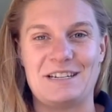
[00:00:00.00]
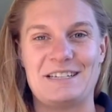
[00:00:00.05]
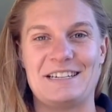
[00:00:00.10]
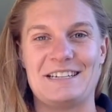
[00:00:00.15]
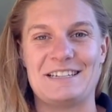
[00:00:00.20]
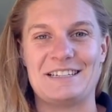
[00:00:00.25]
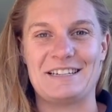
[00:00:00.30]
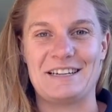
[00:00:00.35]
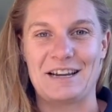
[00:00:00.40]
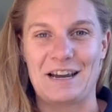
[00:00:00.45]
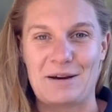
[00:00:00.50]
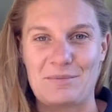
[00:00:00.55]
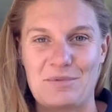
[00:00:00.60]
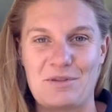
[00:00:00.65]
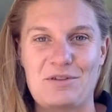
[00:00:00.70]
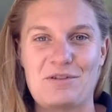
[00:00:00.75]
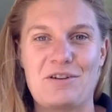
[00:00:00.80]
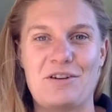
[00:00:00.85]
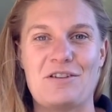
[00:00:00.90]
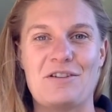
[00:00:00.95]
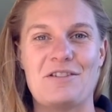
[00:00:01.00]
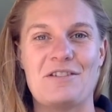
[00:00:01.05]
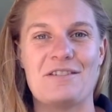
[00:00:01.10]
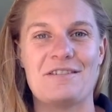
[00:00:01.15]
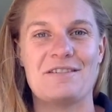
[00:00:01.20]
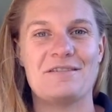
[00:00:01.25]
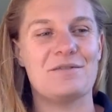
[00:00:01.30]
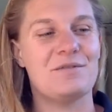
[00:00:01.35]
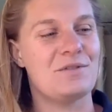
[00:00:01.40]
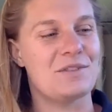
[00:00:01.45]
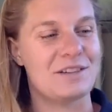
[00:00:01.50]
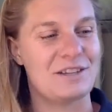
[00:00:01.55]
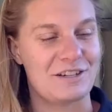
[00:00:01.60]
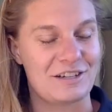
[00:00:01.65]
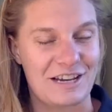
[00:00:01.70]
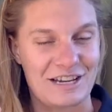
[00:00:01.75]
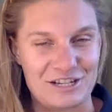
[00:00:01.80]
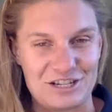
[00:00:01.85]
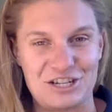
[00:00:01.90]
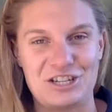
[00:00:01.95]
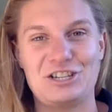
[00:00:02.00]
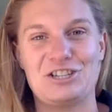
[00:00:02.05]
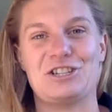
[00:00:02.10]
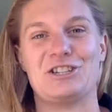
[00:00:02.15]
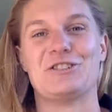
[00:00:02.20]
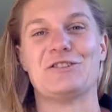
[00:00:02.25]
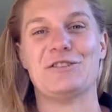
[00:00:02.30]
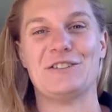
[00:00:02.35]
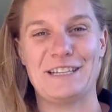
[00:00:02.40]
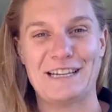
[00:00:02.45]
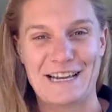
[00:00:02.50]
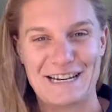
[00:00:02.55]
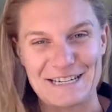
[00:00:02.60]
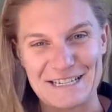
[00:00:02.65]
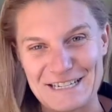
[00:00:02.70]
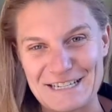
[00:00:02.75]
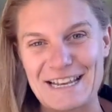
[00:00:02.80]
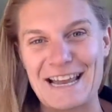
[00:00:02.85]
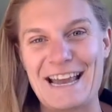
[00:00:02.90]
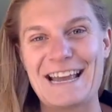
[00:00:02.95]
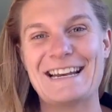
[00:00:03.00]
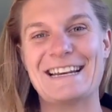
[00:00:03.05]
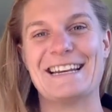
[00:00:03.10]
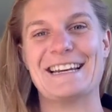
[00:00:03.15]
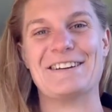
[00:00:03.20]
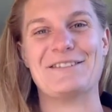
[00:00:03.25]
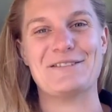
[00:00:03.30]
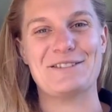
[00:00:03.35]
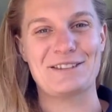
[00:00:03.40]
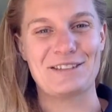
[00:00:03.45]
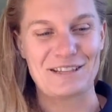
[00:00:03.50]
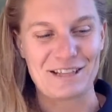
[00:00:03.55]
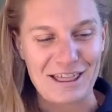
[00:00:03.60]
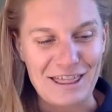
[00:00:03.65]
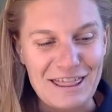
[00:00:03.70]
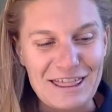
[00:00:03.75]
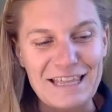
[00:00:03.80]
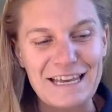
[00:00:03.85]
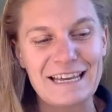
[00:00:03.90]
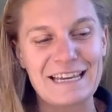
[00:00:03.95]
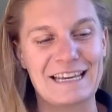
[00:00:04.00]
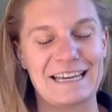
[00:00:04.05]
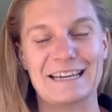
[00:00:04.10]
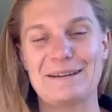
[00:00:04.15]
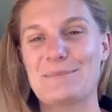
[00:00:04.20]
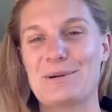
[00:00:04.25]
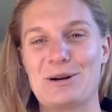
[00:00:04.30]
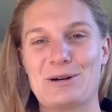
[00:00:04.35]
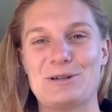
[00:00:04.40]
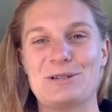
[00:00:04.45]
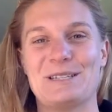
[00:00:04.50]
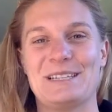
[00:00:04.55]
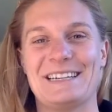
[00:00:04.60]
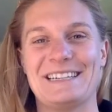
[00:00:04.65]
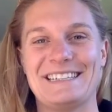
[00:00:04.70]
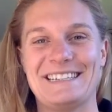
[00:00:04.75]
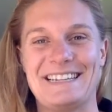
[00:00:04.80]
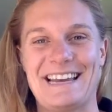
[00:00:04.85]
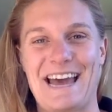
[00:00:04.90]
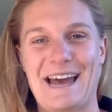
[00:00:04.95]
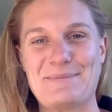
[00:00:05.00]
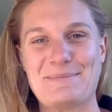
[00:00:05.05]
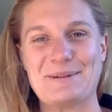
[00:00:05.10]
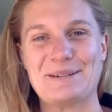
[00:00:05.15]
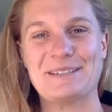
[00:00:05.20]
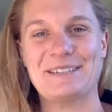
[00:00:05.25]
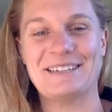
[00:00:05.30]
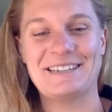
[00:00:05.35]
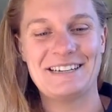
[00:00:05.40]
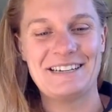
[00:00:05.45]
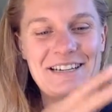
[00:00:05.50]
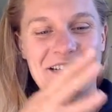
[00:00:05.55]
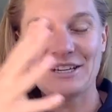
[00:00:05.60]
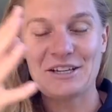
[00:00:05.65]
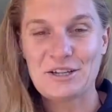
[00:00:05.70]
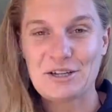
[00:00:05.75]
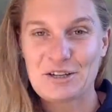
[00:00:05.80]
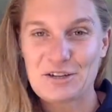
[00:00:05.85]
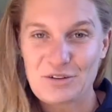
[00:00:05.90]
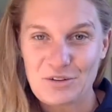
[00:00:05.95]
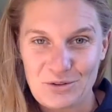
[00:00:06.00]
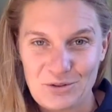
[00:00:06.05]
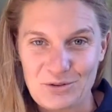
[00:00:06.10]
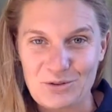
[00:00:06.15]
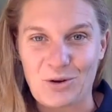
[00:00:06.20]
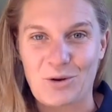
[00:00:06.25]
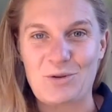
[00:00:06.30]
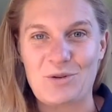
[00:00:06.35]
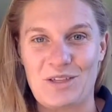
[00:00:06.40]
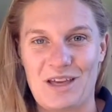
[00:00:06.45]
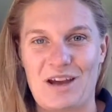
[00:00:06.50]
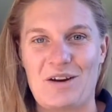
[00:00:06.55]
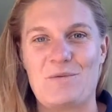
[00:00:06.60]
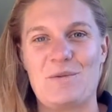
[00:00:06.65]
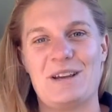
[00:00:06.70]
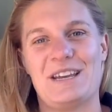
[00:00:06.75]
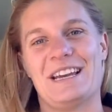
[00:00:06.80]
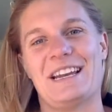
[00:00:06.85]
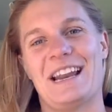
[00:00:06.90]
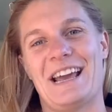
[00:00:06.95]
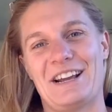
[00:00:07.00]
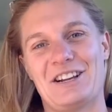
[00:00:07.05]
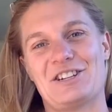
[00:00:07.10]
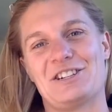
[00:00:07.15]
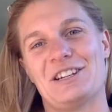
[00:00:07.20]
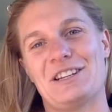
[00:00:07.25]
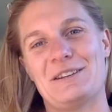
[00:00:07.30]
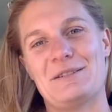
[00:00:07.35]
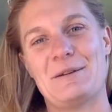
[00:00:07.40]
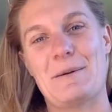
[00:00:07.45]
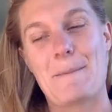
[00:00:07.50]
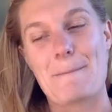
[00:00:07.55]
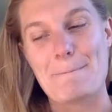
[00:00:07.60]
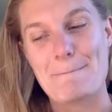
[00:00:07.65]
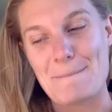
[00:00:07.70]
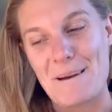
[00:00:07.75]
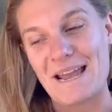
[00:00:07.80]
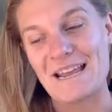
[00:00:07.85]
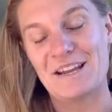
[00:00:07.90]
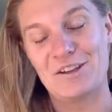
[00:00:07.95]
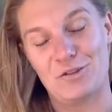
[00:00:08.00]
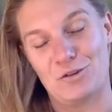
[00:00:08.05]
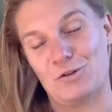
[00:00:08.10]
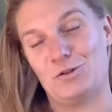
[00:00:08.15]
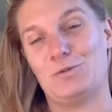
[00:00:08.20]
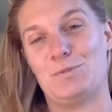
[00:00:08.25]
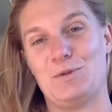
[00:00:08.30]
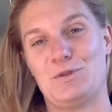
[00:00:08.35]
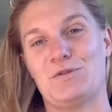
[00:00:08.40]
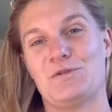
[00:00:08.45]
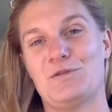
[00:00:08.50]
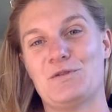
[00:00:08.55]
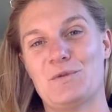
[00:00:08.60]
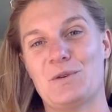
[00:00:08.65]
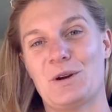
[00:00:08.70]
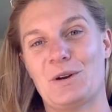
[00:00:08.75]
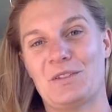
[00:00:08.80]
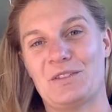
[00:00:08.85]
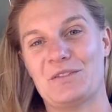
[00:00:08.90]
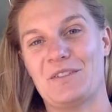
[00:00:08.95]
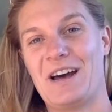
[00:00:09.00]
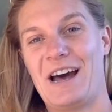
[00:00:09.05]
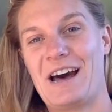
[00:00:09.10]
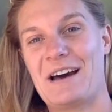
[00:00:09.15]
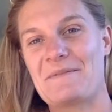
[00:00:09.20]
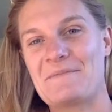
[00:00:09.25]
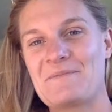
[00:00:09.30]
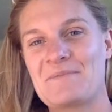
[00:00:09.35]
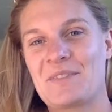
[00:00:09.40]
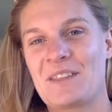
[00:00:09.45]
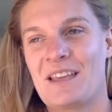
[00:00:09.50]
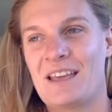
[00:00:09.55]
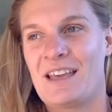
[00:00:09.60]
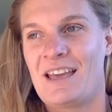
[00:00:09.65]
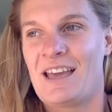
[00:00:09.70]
those ideas to come through, for the digestion, for the understanding, for the thinking process to happen, so that we can actually make those beautiful works of art.